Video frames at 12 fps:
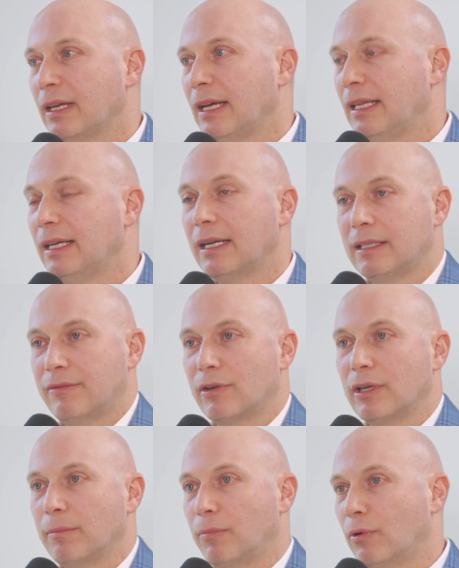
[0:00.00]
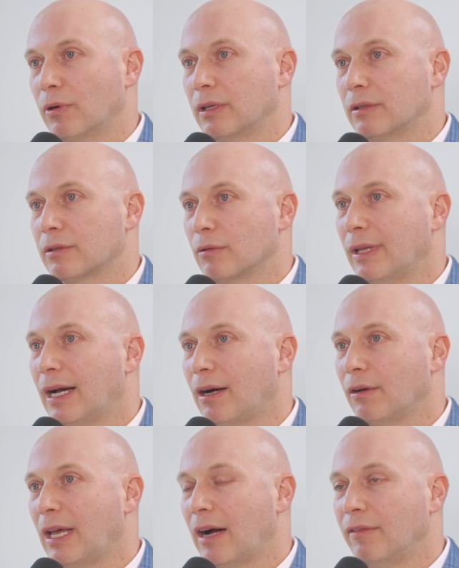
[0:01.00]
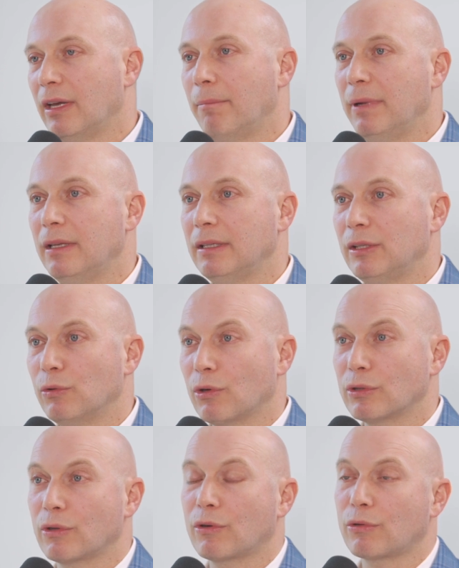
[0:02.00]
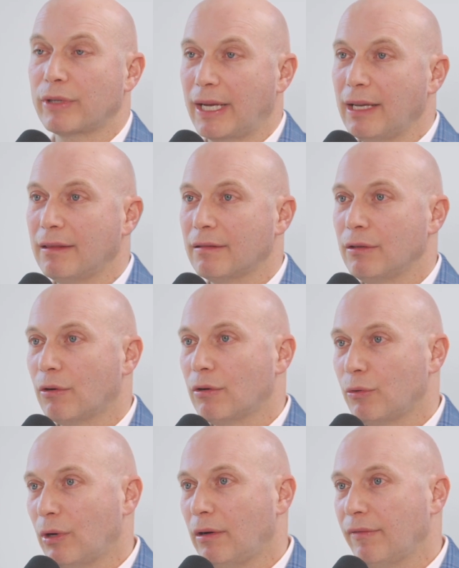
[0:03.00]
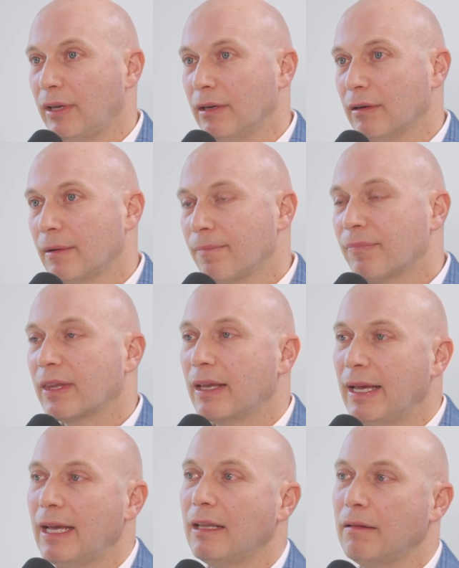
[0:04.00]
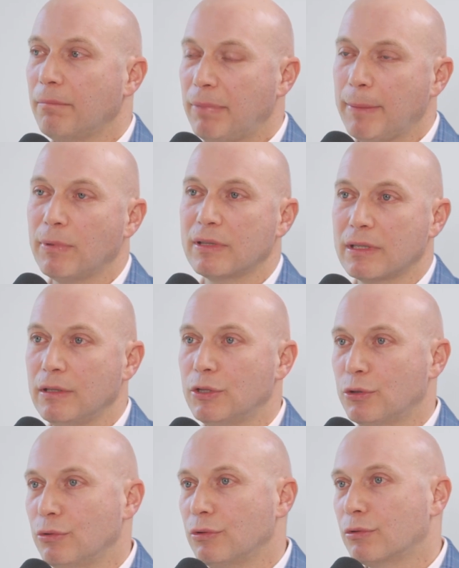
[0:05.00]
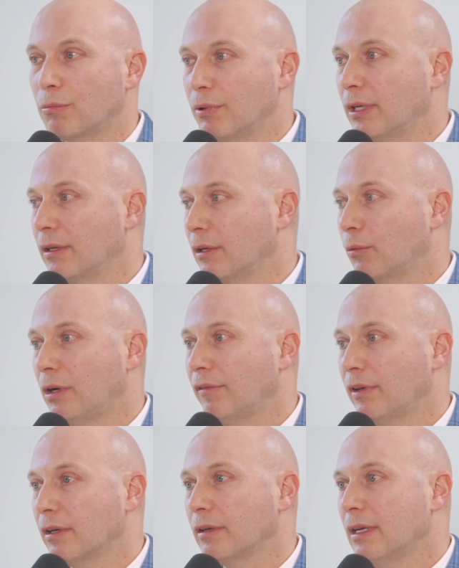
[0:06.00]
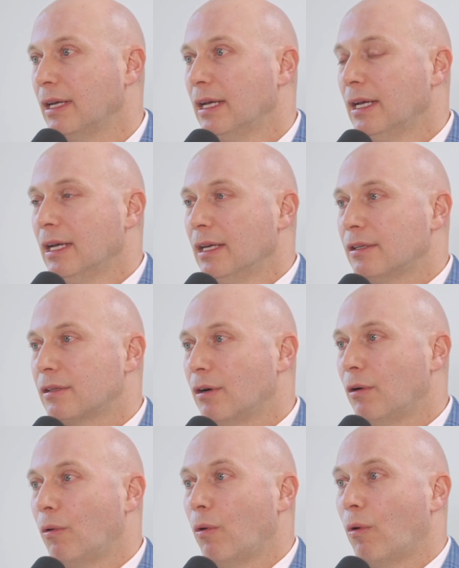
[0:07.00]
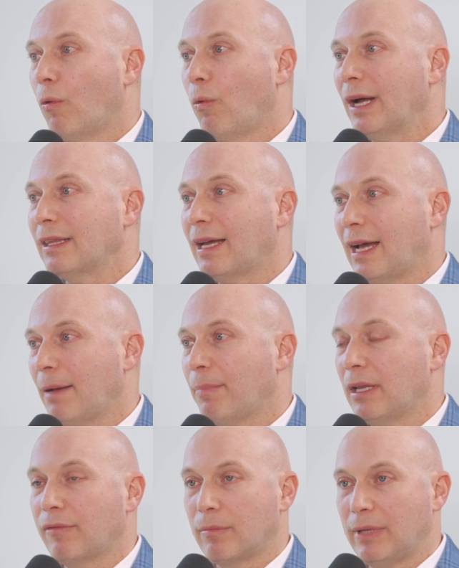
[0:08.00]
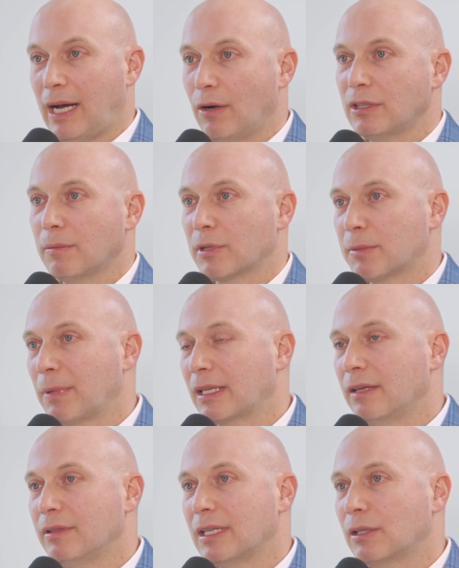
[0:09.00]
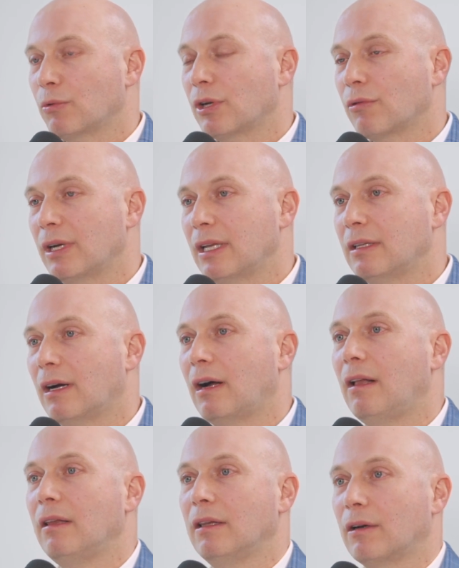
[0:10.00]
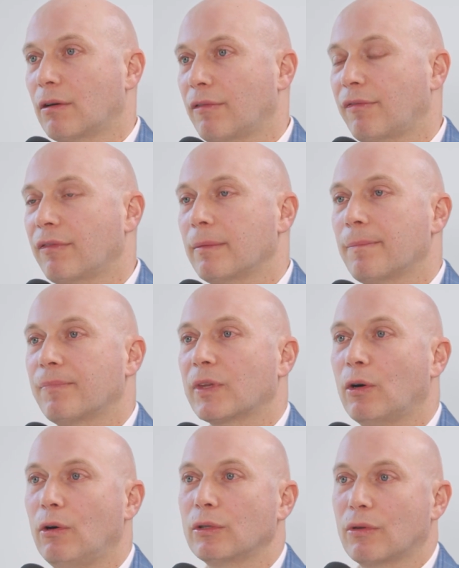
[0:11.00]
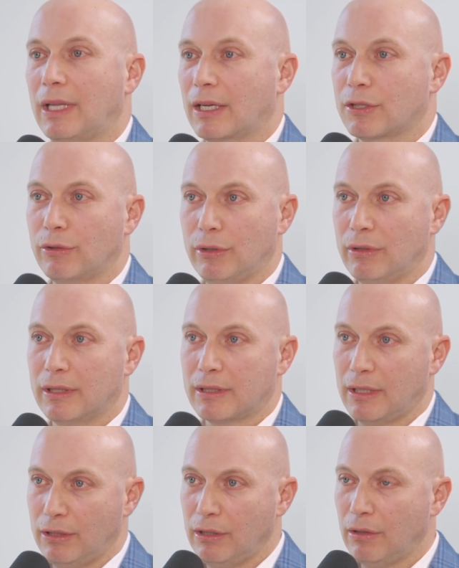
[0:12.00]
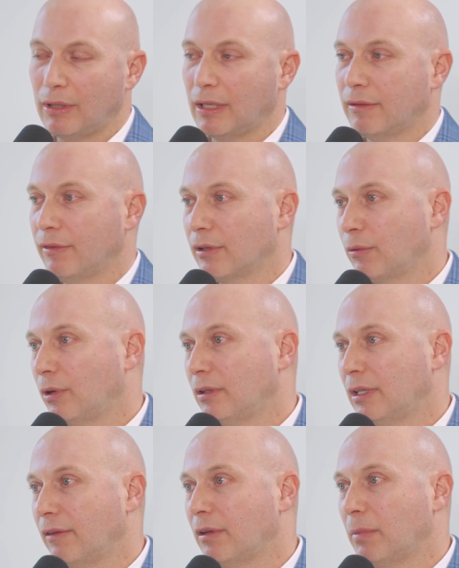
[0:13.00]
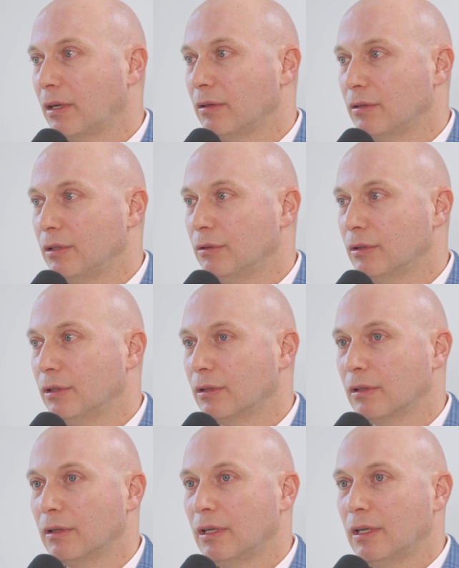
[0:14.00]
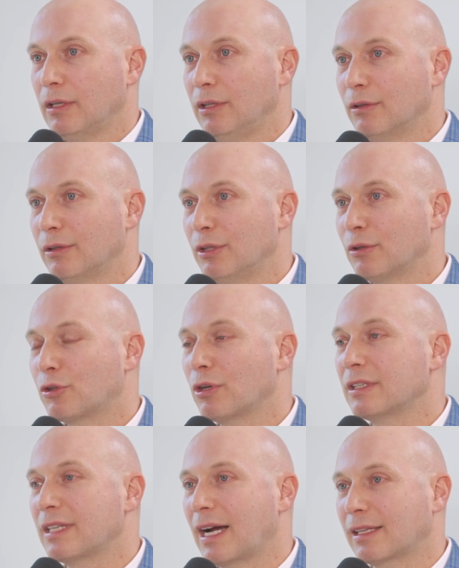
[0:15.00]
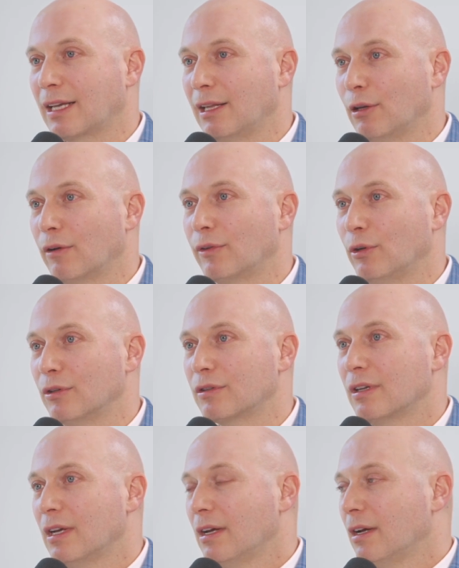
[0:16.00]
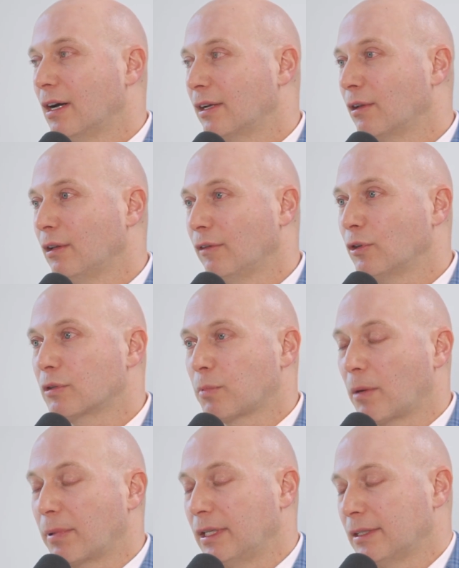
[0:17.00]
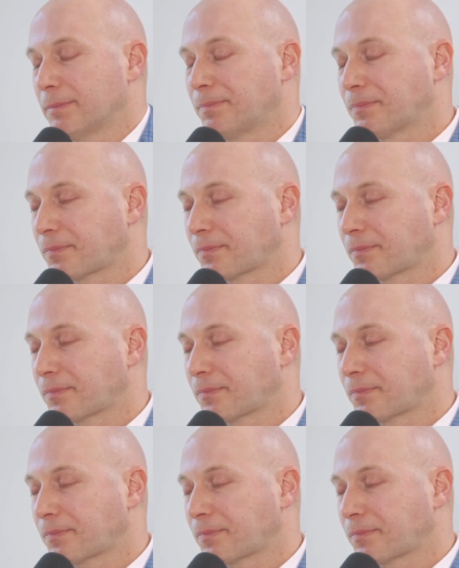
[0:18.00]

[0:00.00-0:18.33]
And that is very important. So now you have the ability to also create your own wealth here, and people still choose to bring their wealth here. So what happened from the housing perspective is that we created a lot of ultra luxury units, and you know that very well, David, because you're transacting a lot of those properties.